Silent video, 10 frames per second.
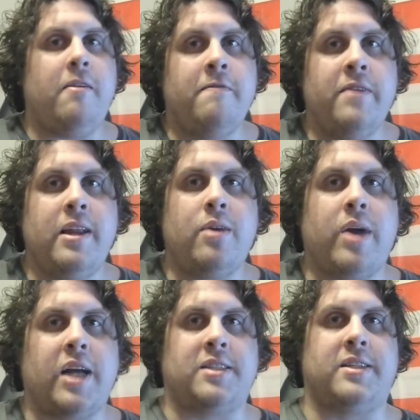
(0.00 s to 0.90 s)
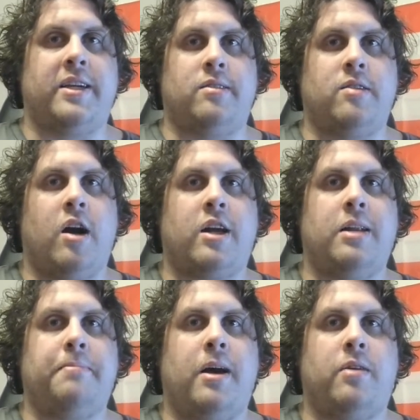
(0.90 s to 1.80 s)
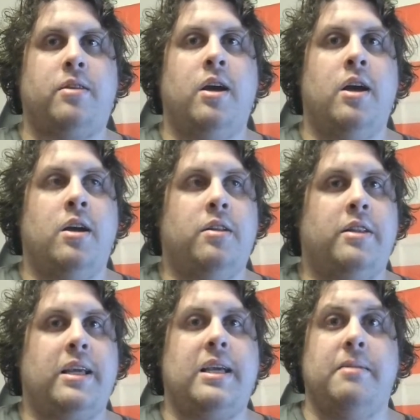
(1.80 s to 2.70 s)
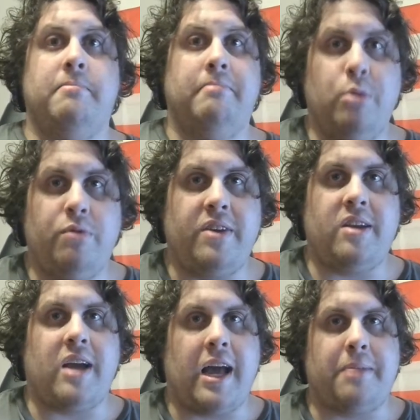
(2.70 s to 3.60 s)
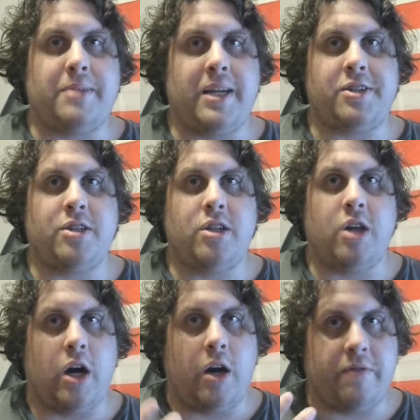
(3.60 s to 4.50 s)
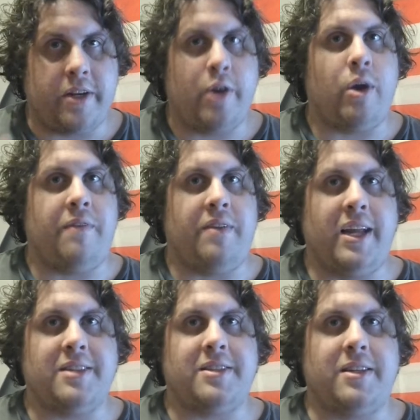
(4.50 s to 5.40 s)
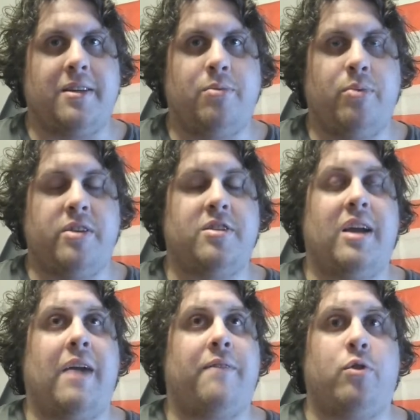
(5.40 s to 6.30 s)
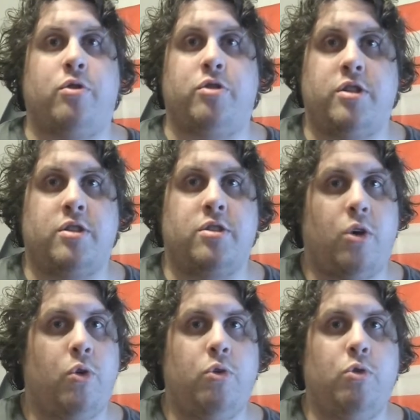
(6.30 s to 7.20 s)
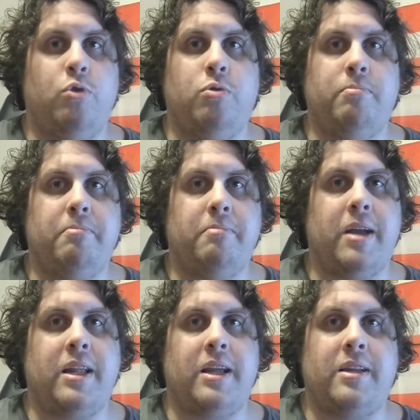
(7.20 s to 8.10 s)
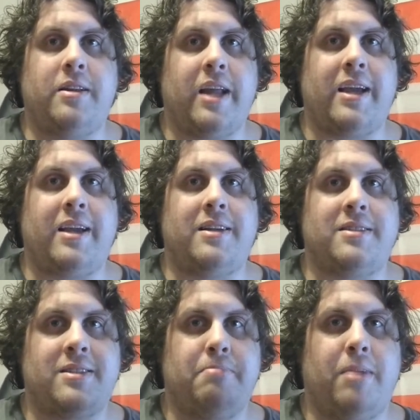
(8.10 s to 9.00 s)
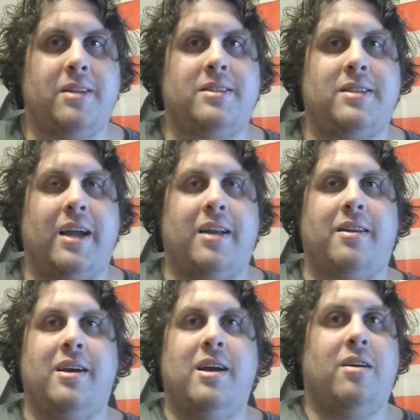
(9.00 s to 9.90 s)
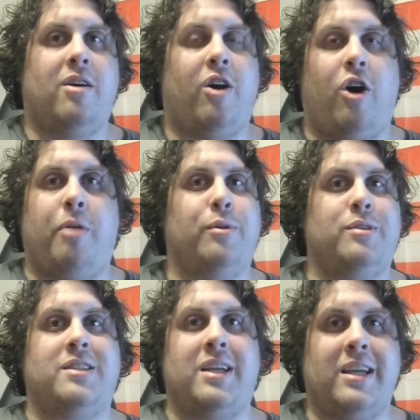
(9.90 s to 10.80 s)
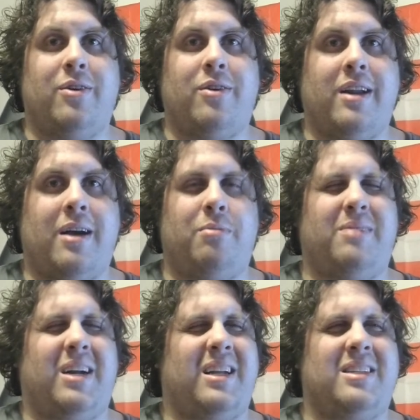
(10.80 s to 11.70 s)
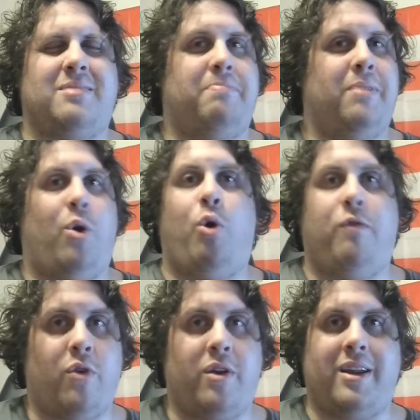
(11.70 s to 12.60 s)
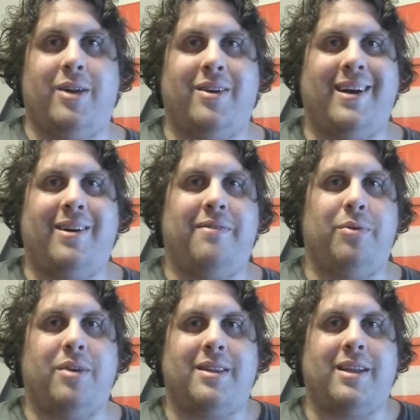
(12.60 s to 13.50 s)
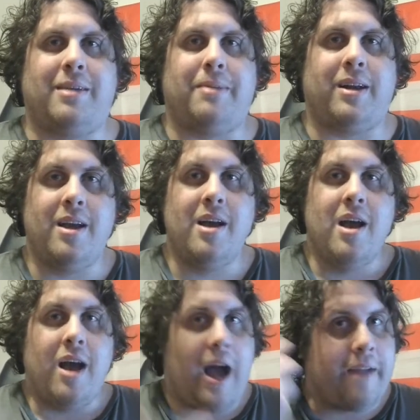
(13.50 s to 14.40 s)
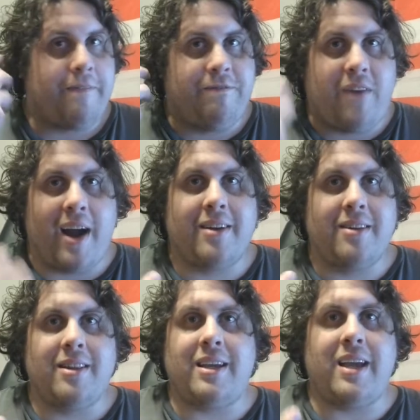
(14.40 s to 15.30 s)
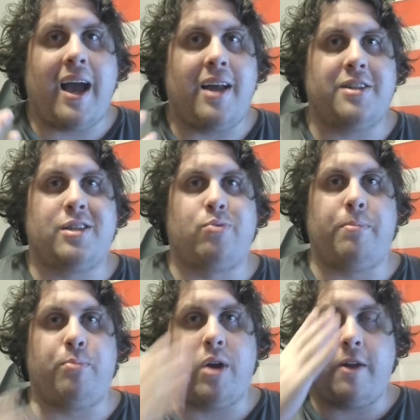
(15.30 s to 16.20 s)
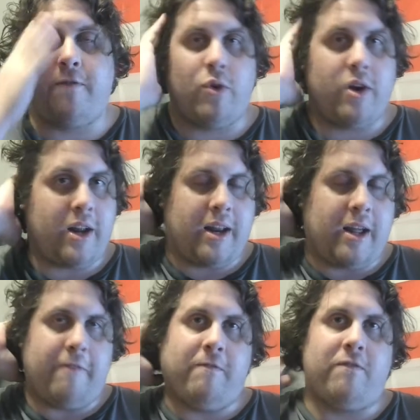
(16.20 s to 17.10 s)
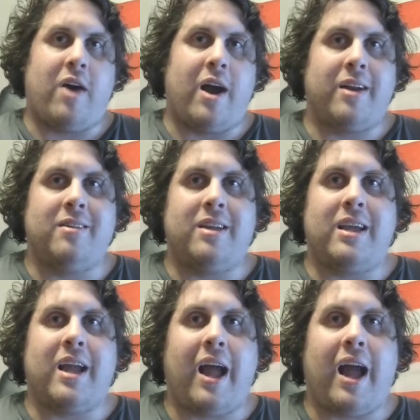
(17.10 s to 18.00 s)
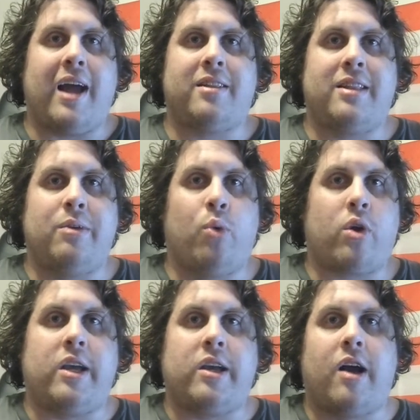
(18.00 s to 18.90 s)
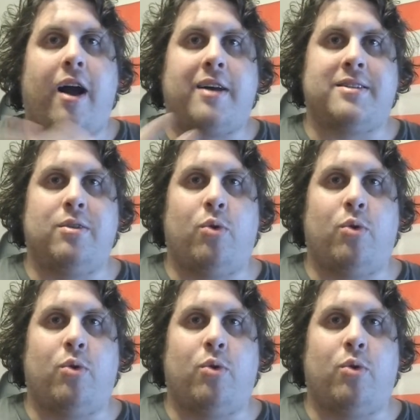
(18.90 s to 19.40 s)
video essay talking about the movie adaptation of Dear Evan Hansen, which after so many days, months, and almost a year now, it's over a year now if you want to think about it, I finally had a script ready for it and I finally had the working cogs in